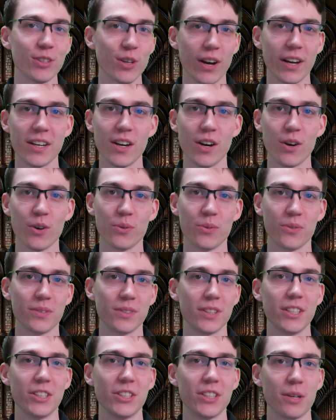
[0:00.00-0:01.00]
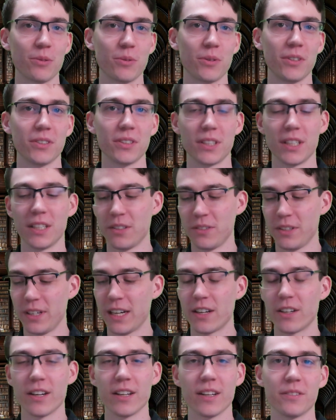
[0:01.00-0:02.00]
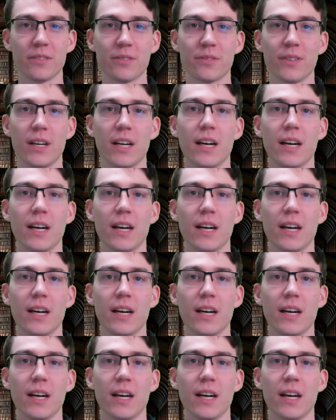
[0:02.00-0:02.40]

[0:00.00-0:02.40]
so I know the general, narrative,